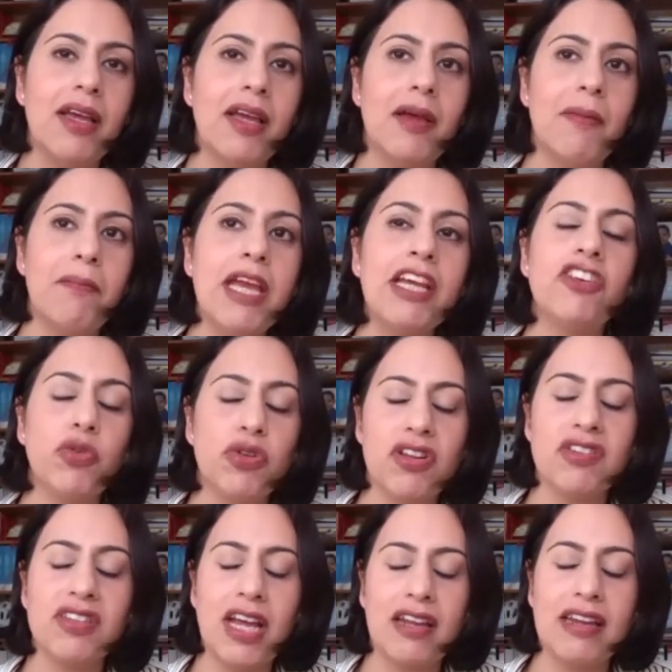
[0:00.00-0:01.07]
makes you
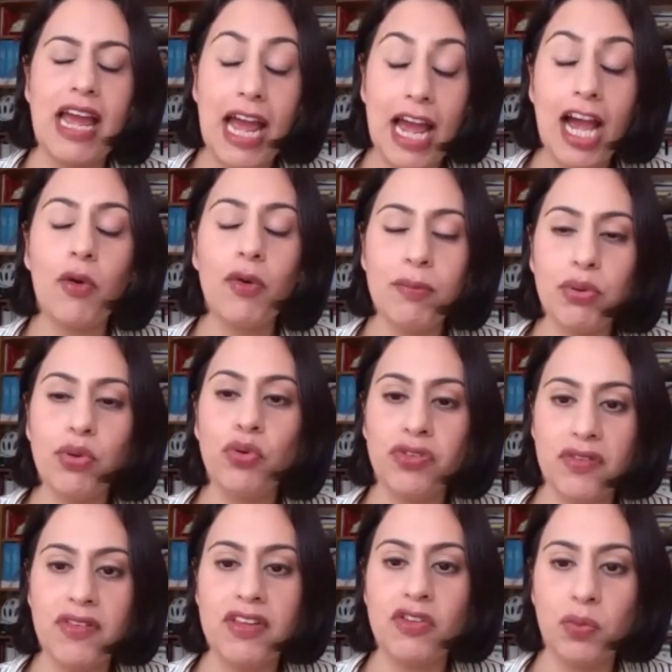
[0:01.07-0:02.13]
understand how
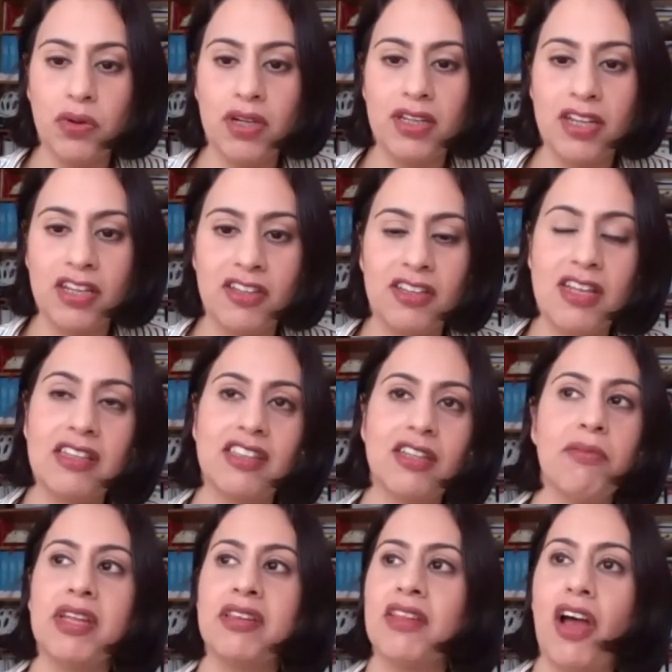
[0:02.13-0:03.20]
important this work is. It's
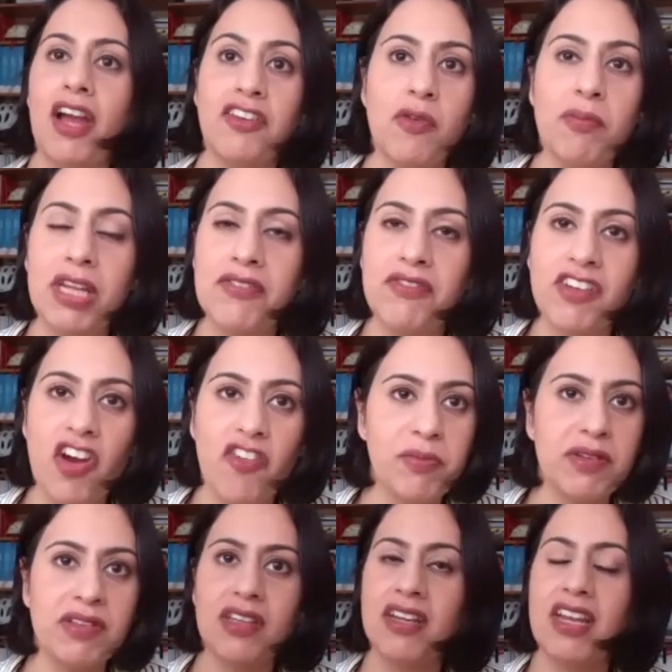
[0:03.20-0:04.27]
something that I don't believe
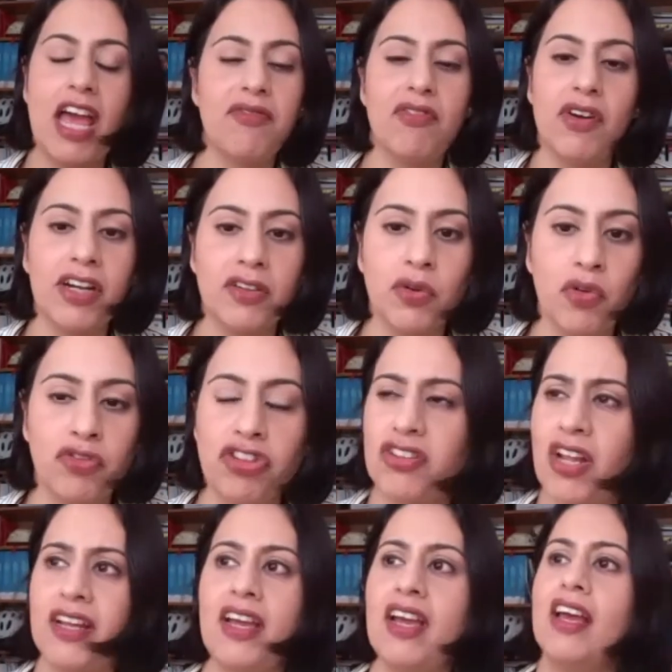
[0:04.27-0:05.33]
governments can ever ignore. Just
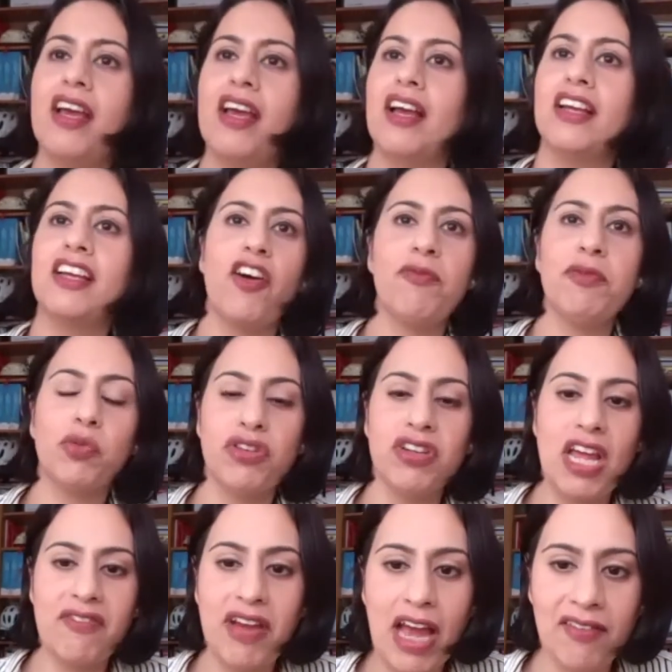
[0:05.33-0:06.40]
like governments would
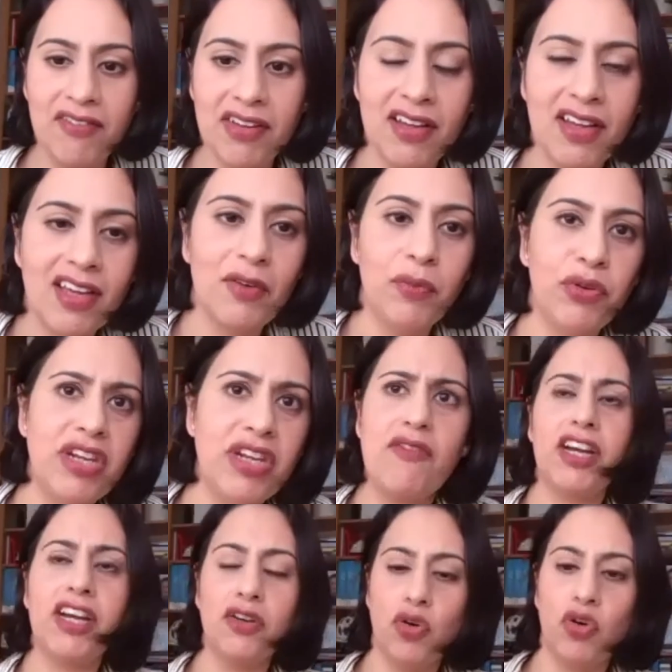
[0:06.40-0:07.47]
never
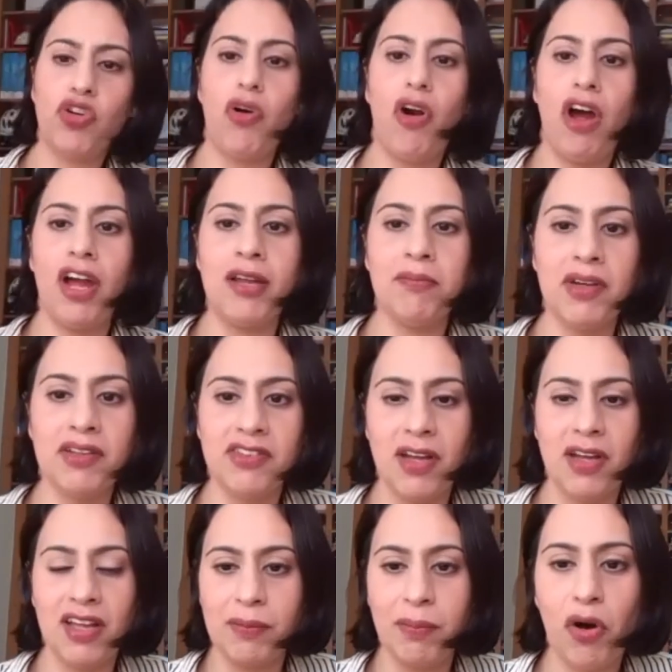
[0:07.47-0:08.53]
ignore crime as
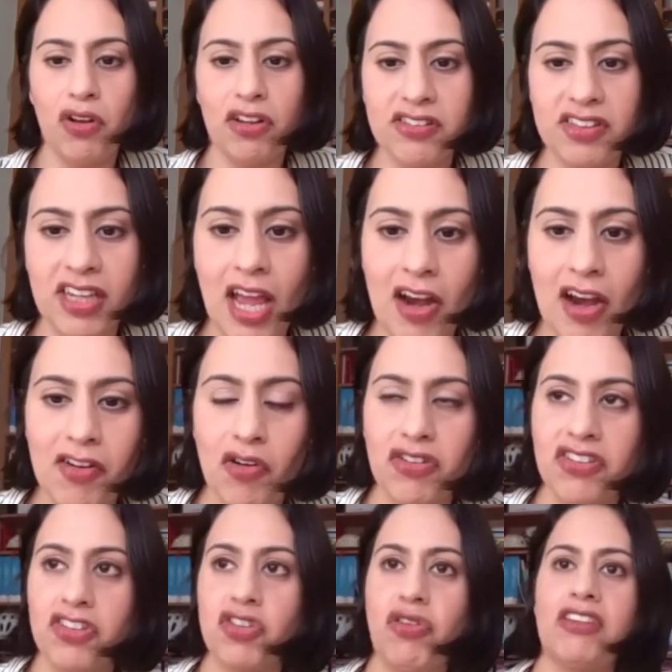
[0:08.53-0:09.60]
a policy area or as
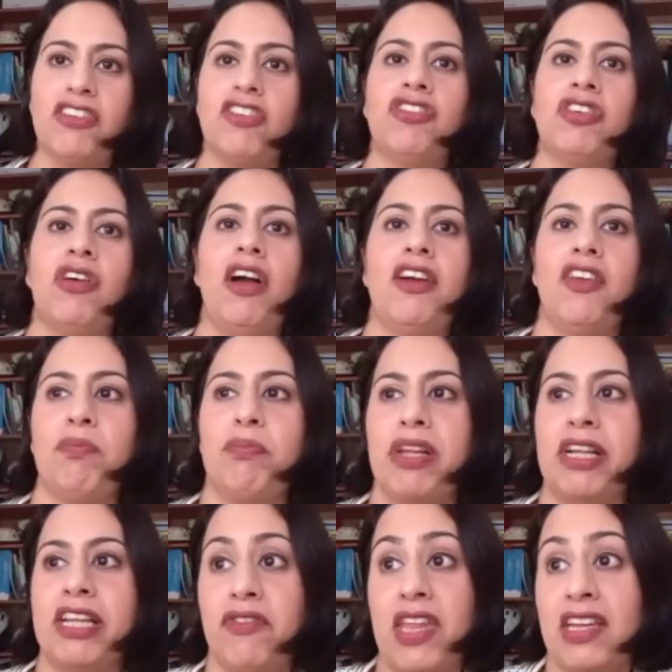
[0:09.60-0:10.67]
a strategy, I don't
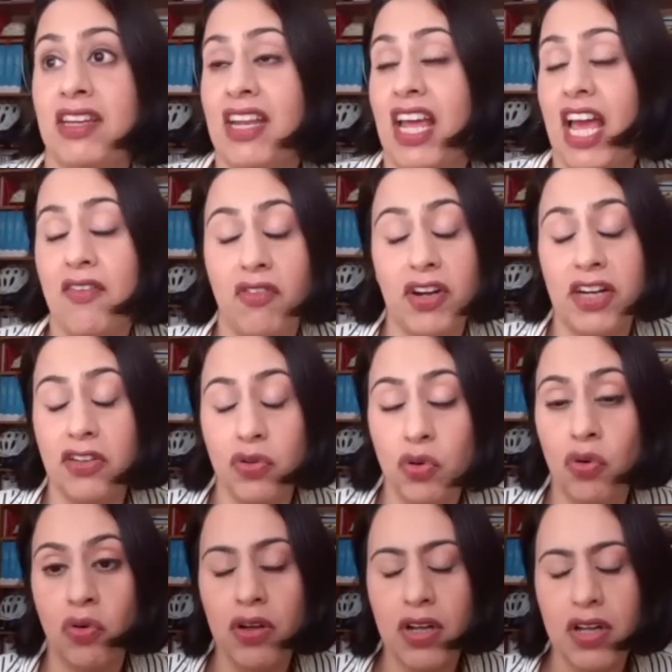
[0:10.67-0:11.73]
believe they can ever ignore